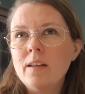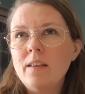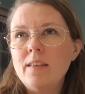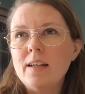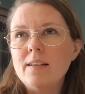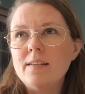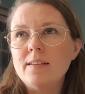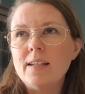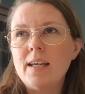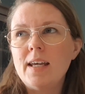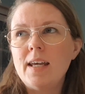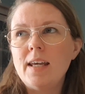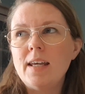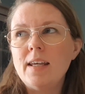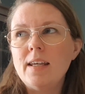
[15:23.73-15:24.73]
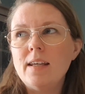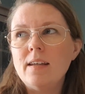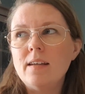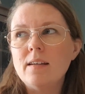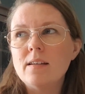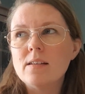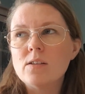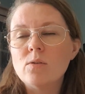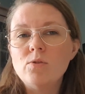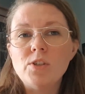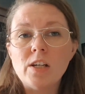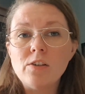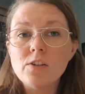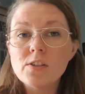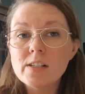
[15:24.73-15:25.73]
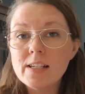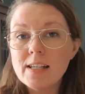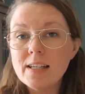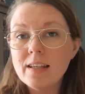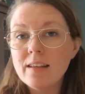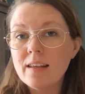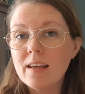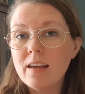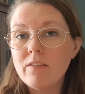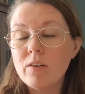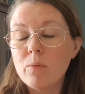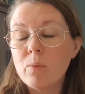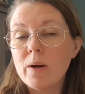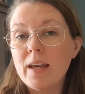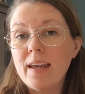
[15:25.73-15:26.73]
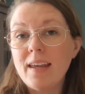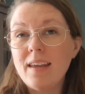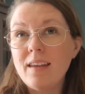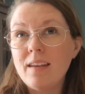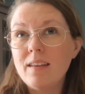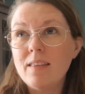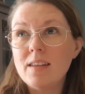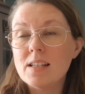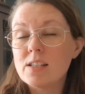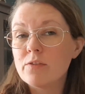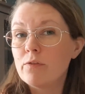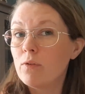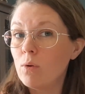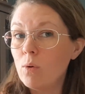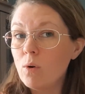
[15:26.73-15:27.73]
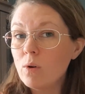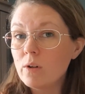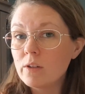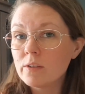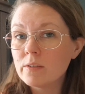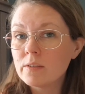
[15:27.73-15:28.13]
that they so generously gave away this fall.